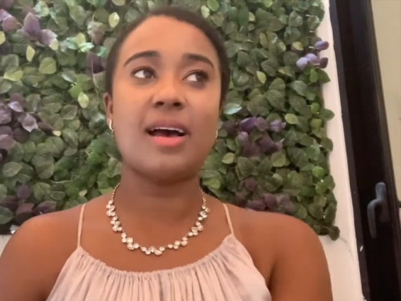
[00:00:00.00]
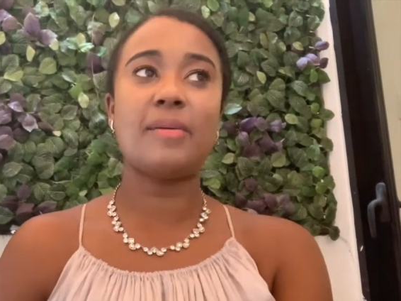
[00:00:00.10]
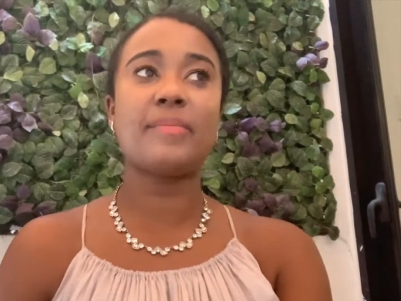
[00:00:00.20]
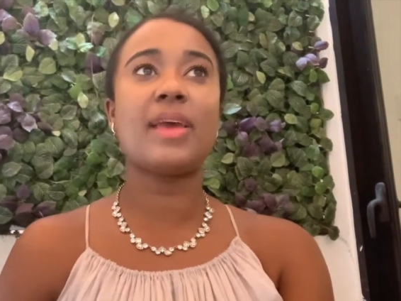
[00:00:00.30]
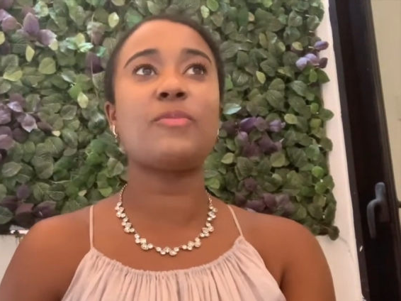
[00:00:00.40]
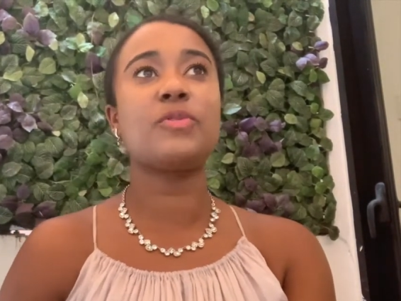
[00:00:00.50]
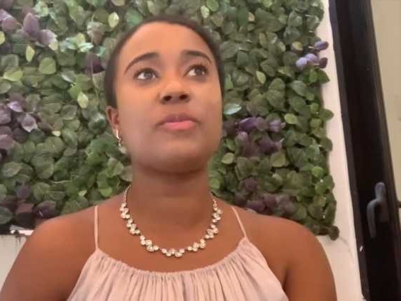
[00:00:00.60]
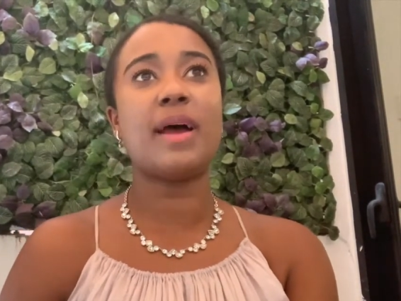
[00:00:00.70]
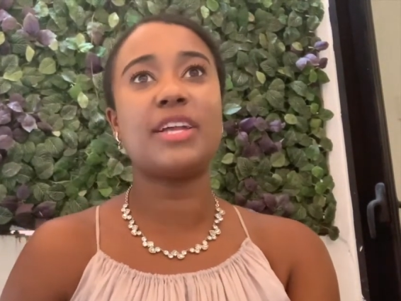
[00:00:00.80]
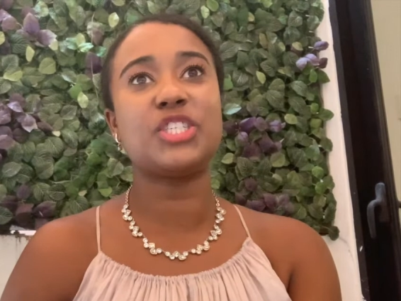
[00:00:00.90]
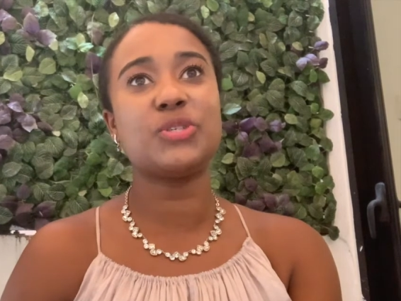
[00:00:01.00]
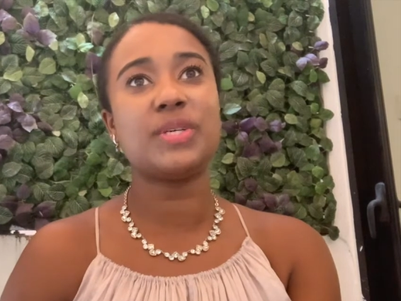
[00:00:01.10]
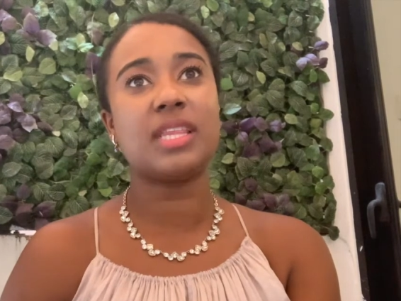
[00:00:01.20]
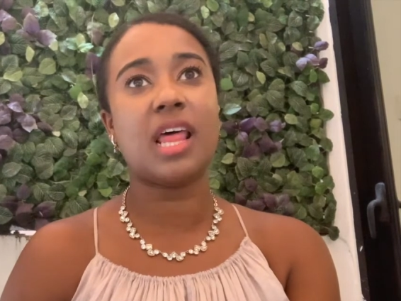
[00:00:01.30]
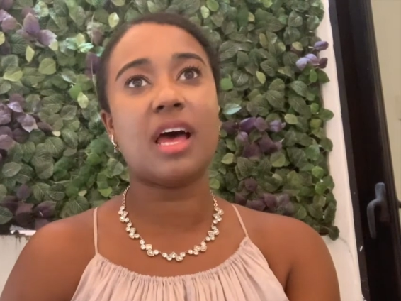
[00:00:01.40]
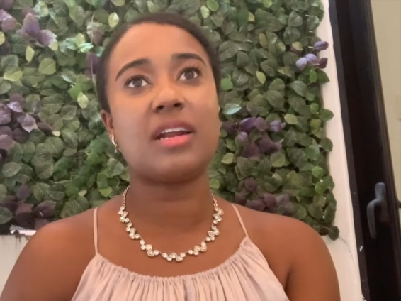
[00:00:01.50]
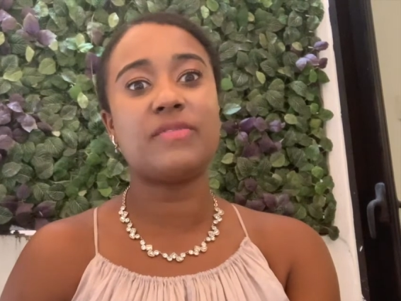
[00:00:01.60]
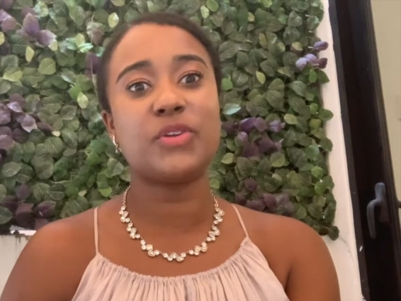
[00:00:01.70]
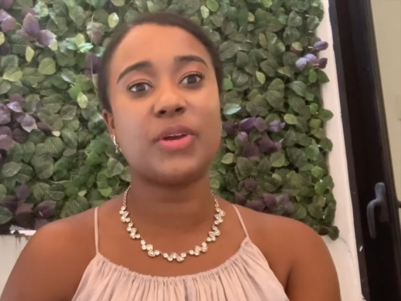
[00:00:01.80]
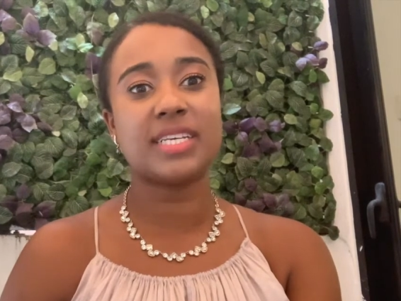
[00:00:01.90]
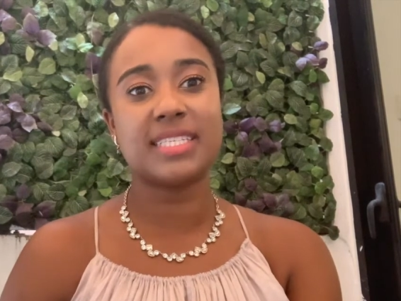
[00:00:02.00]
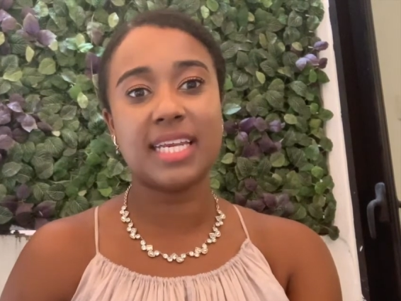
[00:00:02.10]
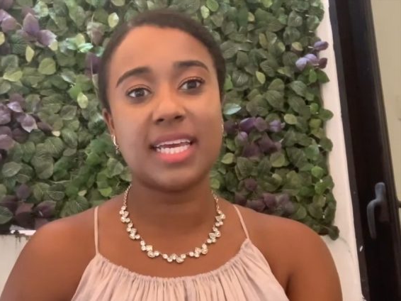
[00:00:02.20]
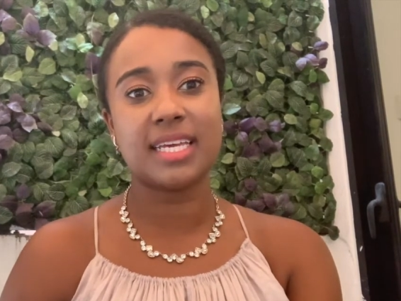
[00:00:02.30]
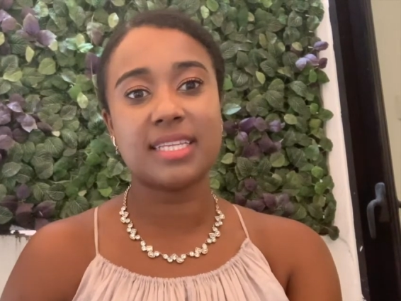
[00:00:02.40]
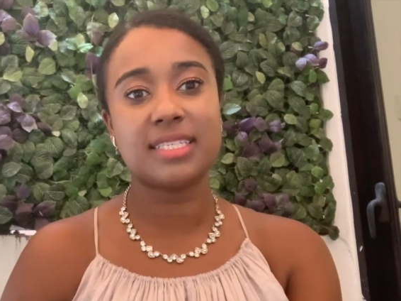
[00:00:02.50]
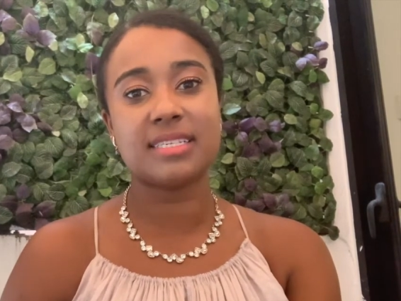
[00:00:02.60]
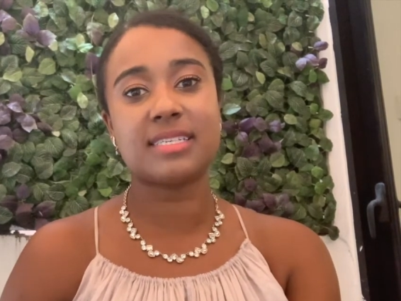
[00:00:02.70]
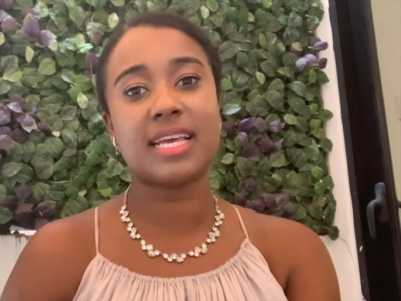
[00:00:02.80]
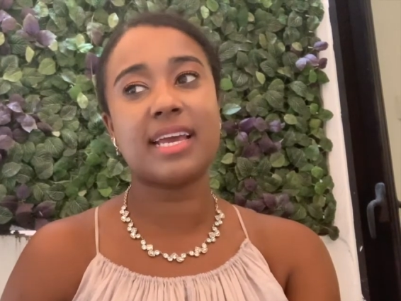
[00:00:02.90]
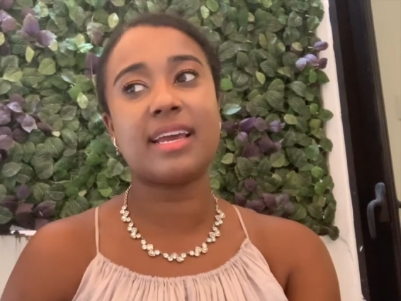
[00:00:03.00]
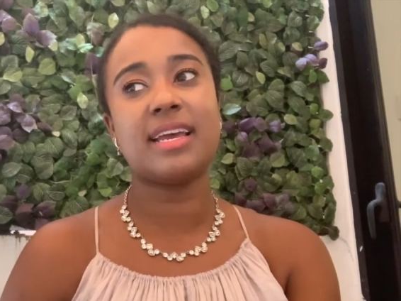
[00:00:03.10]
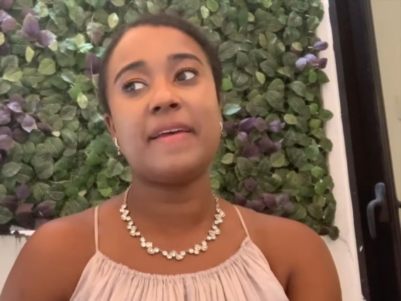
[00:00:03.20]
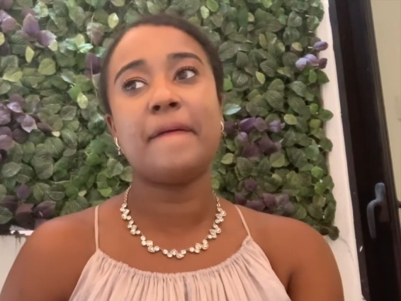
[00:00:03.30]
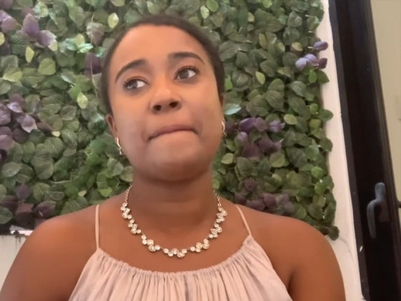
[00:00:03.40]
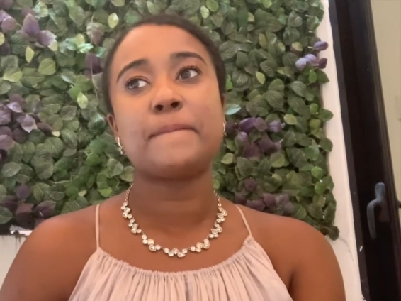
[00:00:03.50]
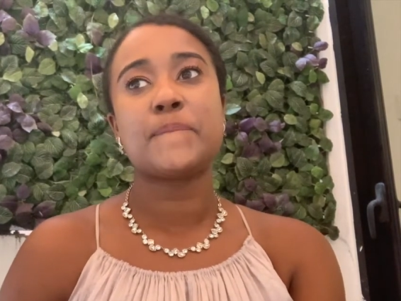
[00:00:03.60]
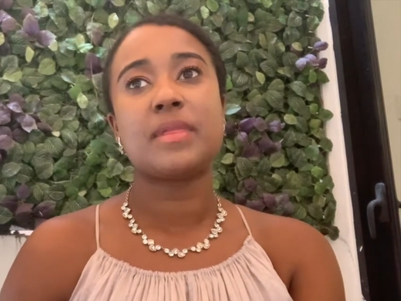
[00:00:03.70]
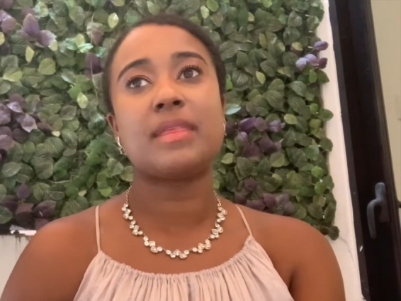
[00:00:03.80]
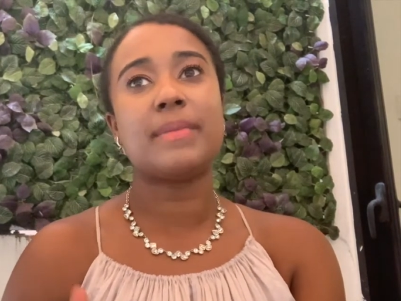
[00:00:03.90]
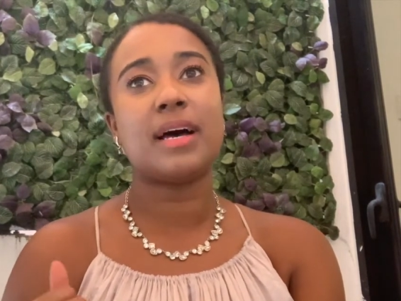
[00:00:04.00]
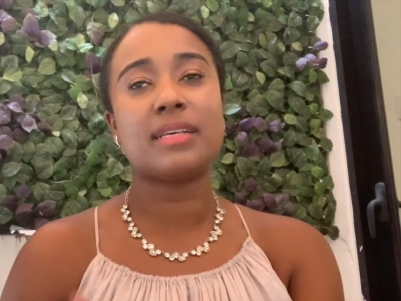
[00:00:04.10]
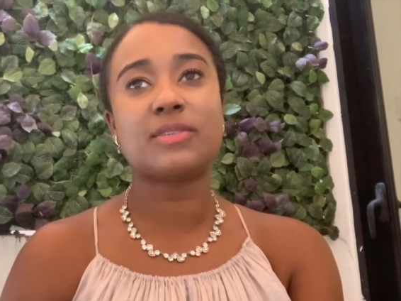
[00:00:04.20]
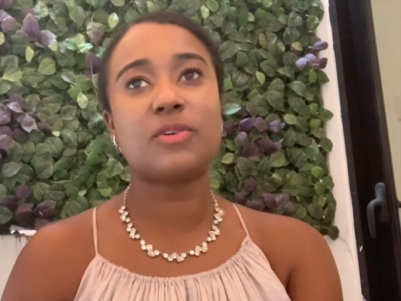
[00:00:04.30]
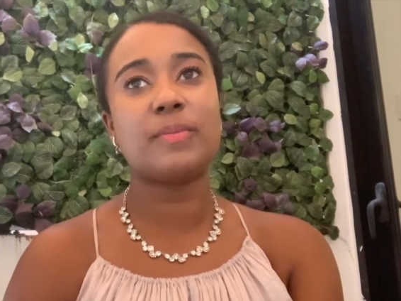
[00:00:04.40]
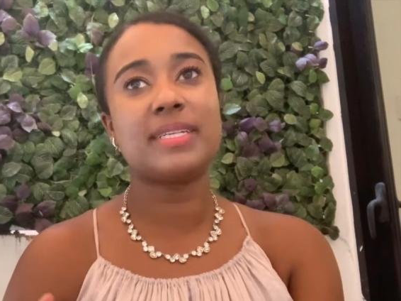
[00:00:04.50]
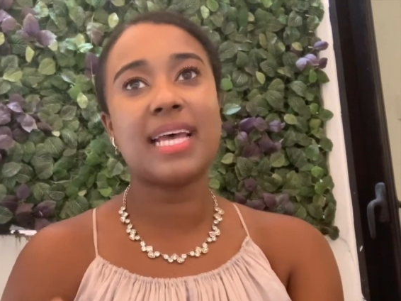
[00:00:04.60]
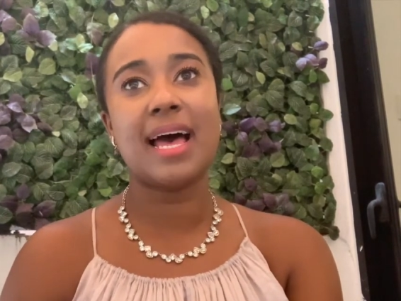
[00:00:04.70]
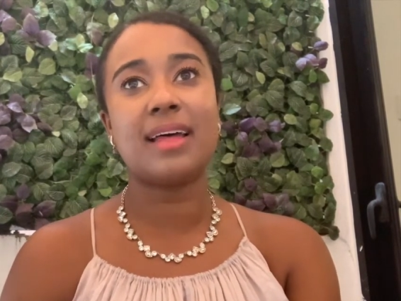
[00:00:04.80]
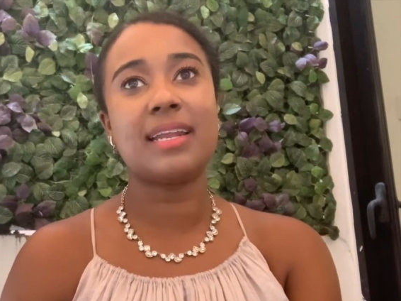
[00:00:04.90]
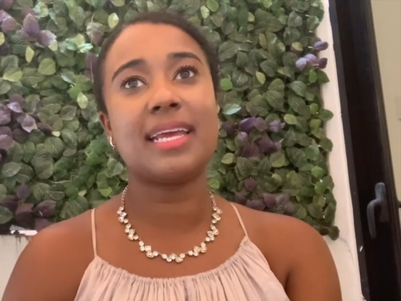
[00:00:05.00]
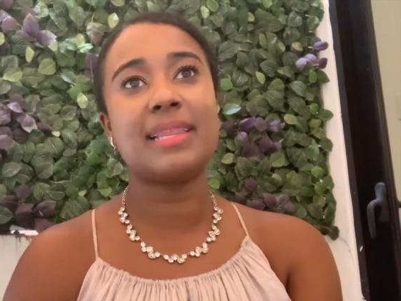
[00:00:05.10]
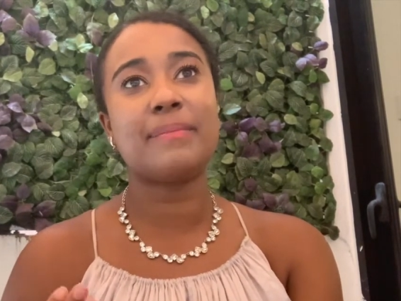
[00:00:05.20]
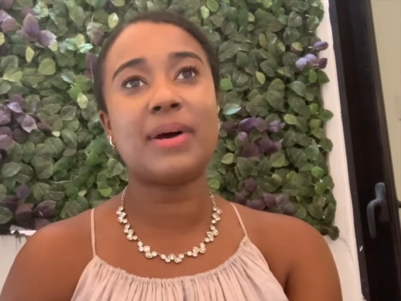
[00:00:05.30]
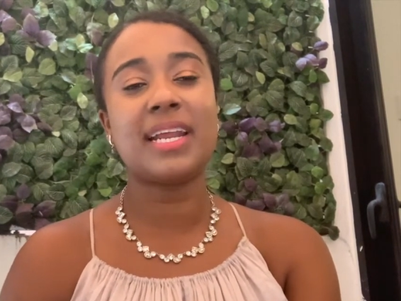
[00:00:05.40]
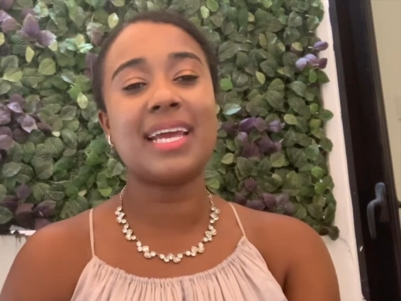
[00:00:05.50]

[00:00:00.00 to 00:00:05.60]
It would remind you a lot of New York City, just like the hustle mentality, the money.